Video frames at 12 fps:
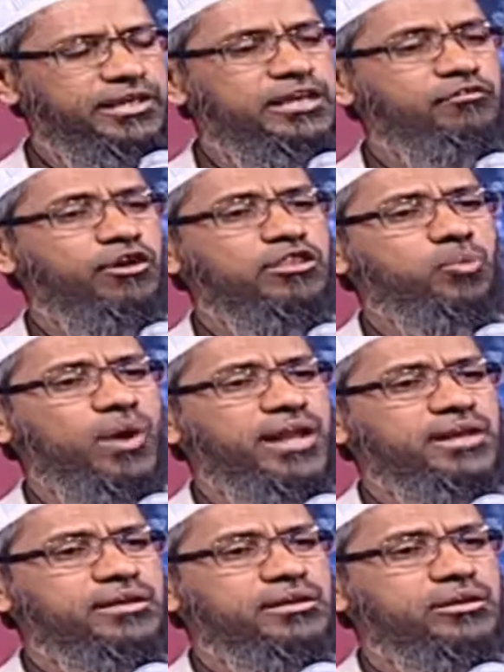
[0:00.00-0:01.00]
he was
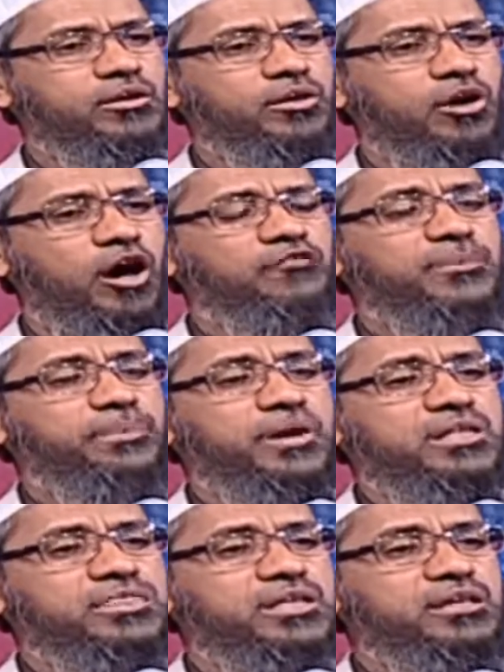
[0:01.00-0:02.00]
one of the
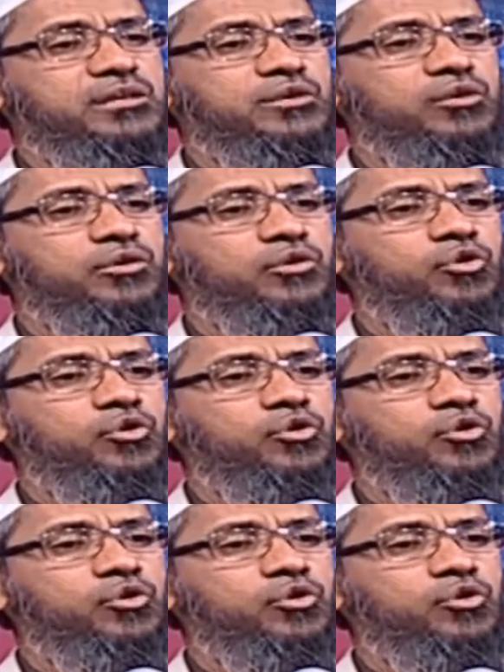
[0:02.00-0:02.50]
persons